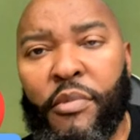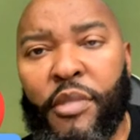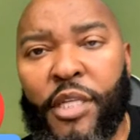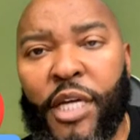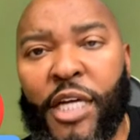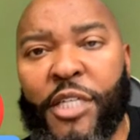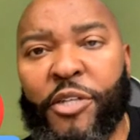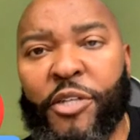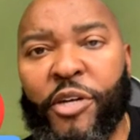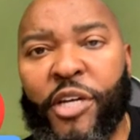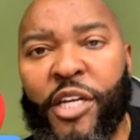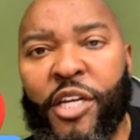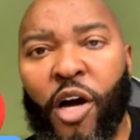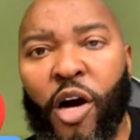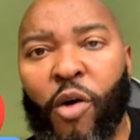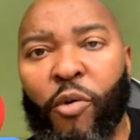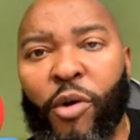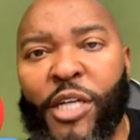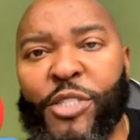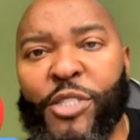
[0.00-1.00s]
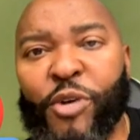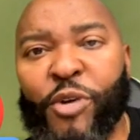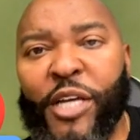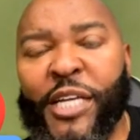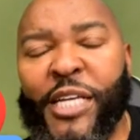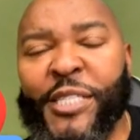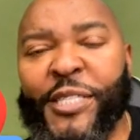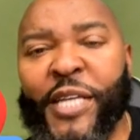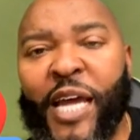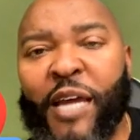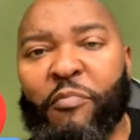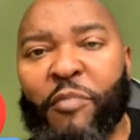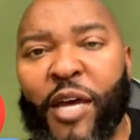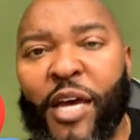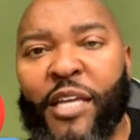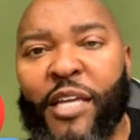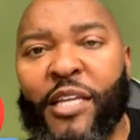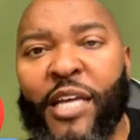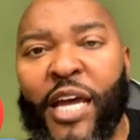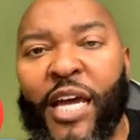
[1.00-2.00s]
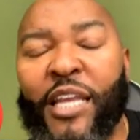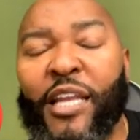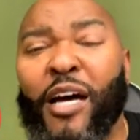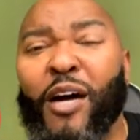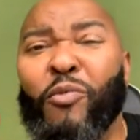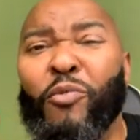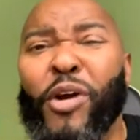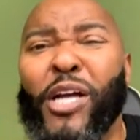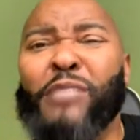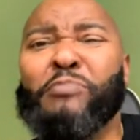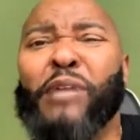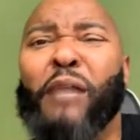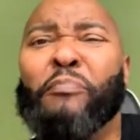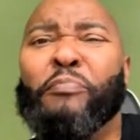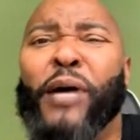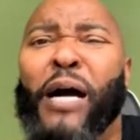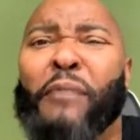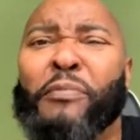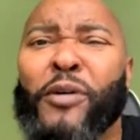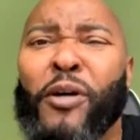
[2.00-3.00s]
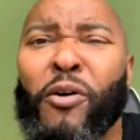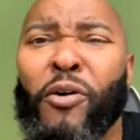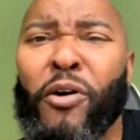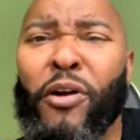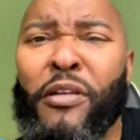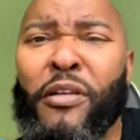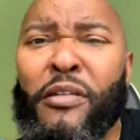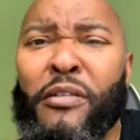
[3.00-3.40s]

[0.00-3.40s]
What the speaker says: Dr. Ian, always great insight, man. And where's my popcorn?